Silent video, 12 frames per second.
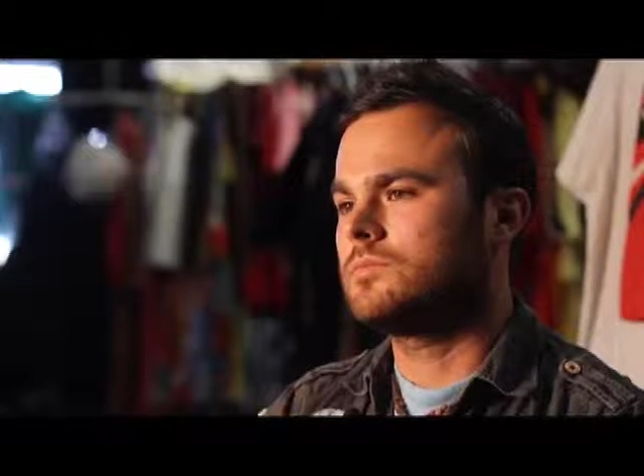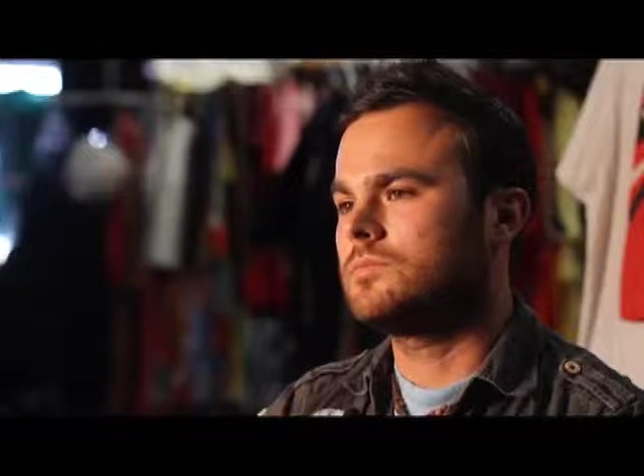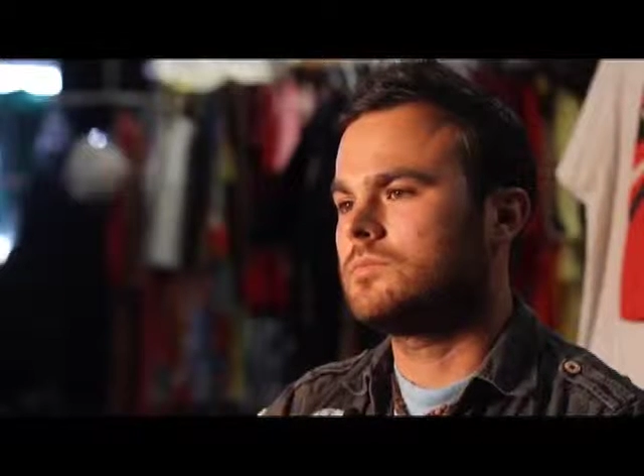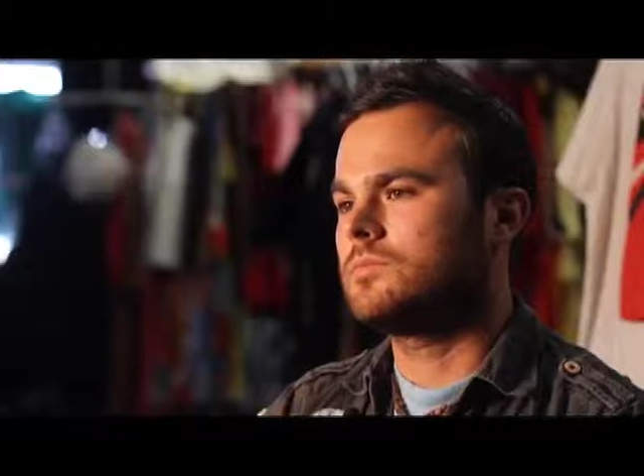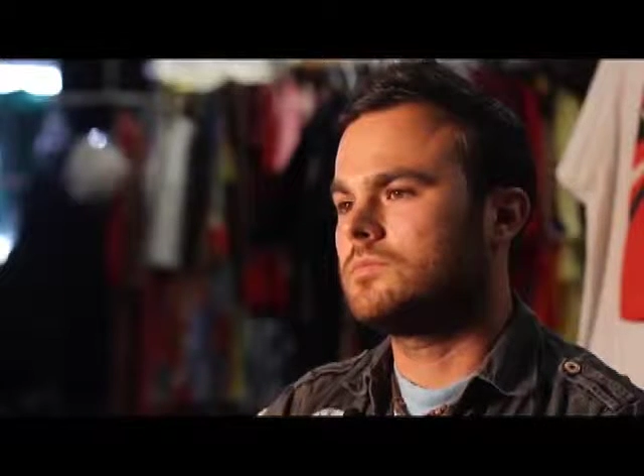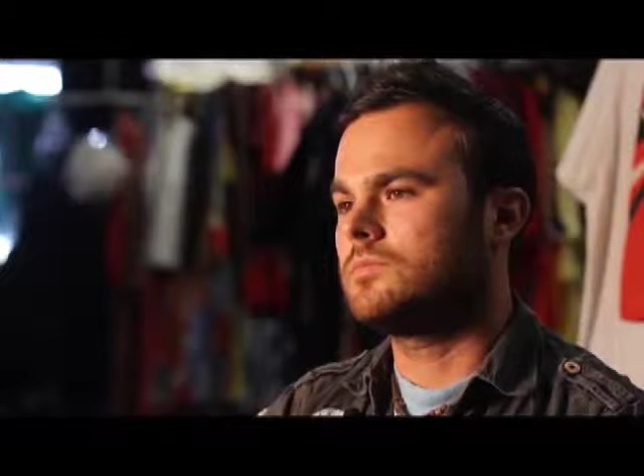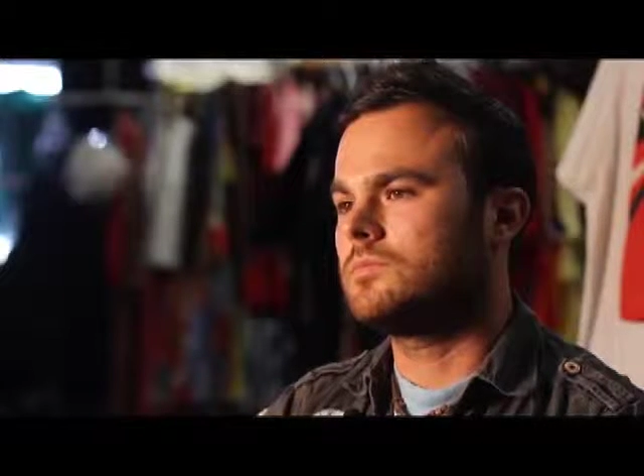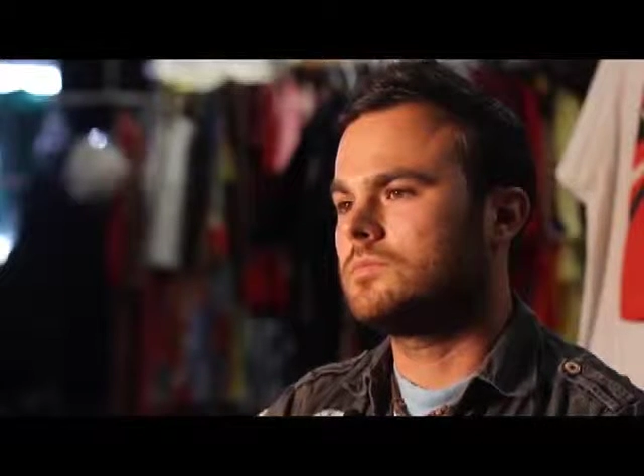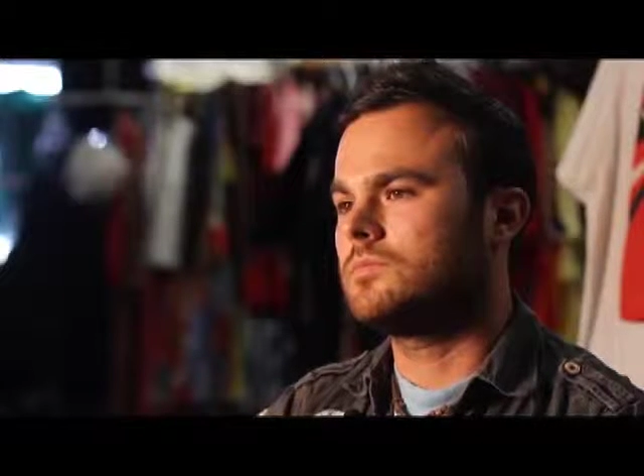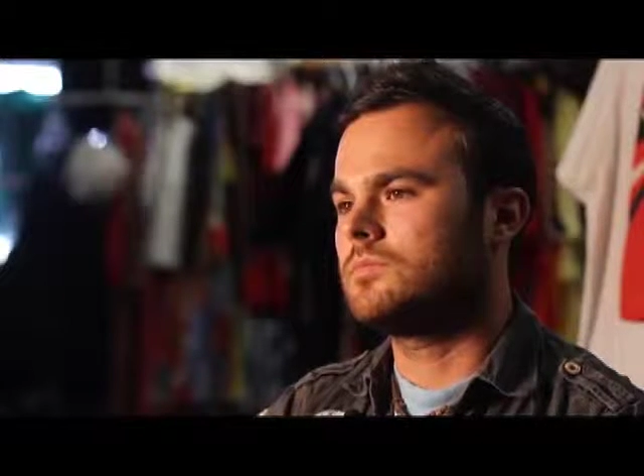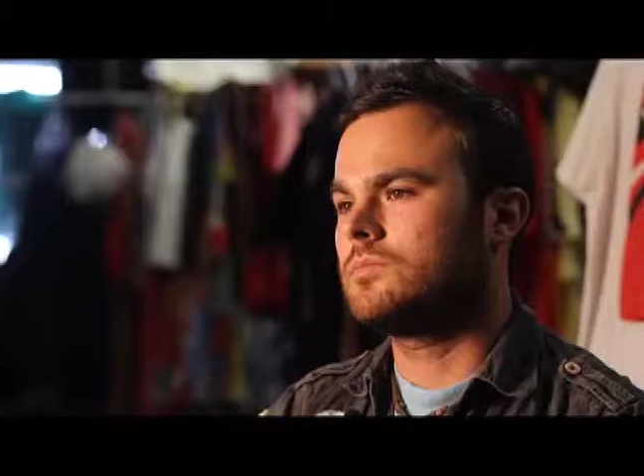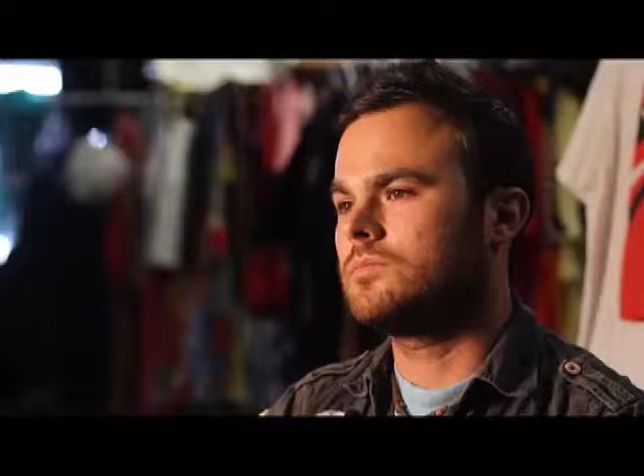do you offer your
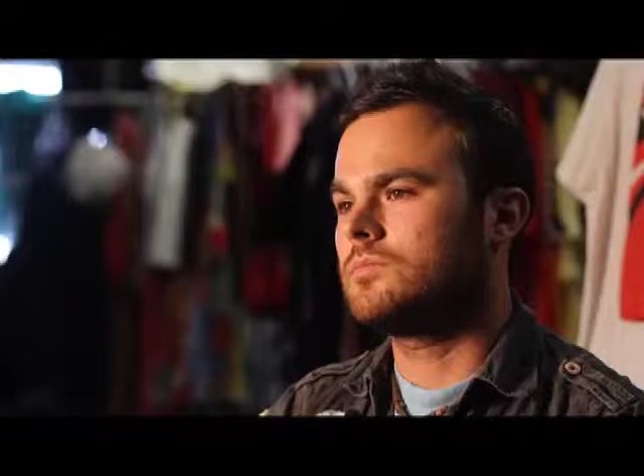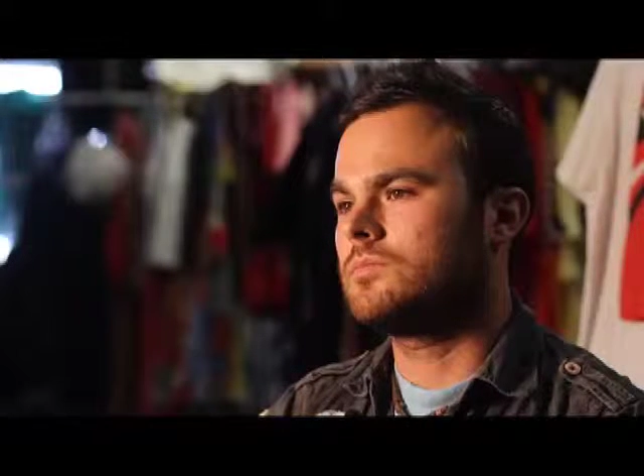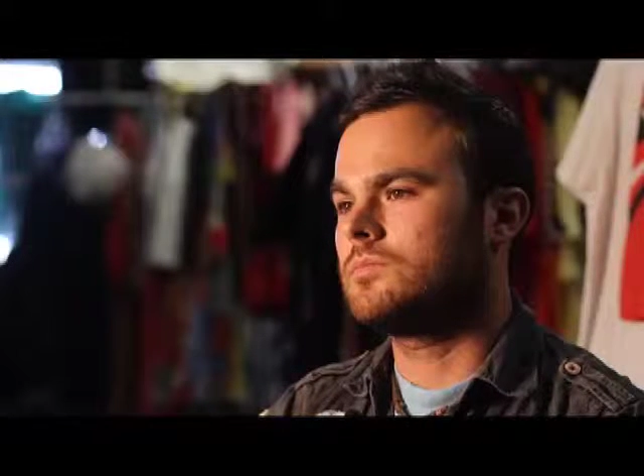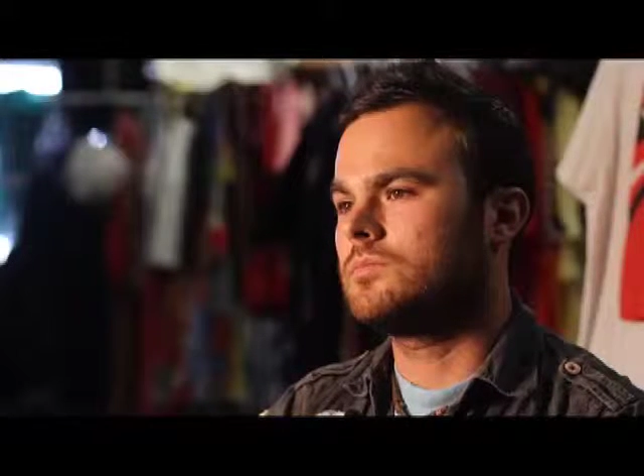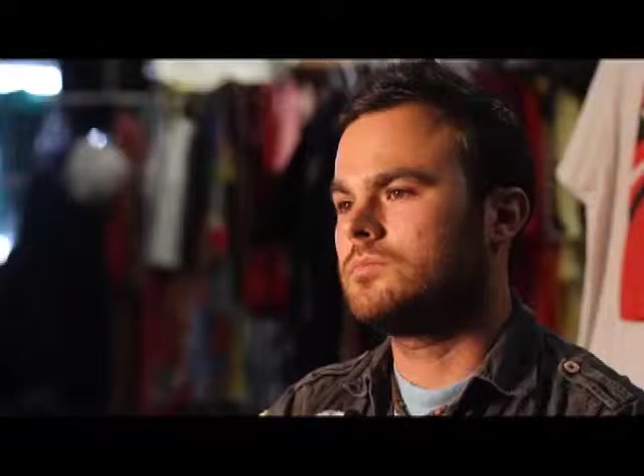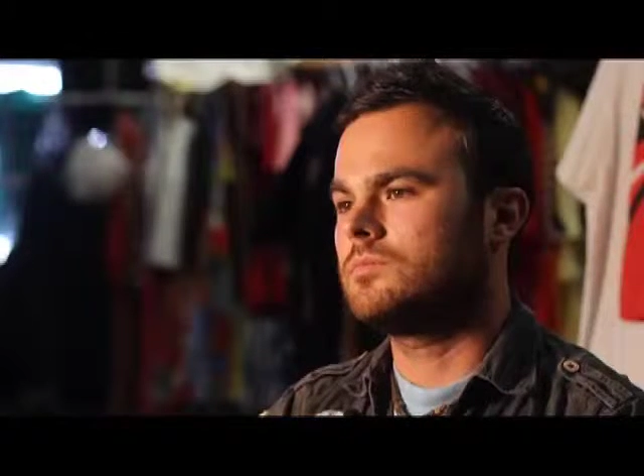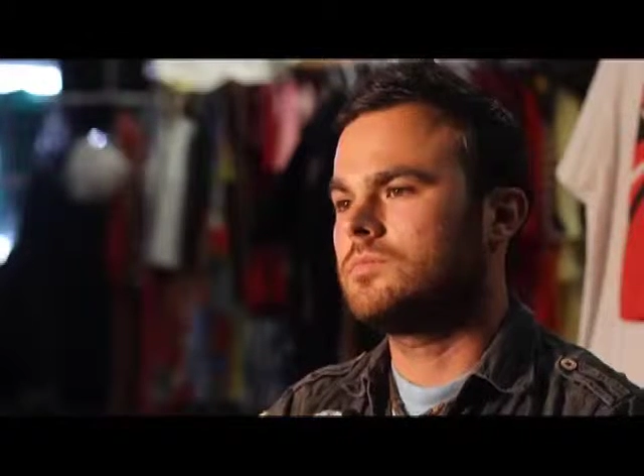customers?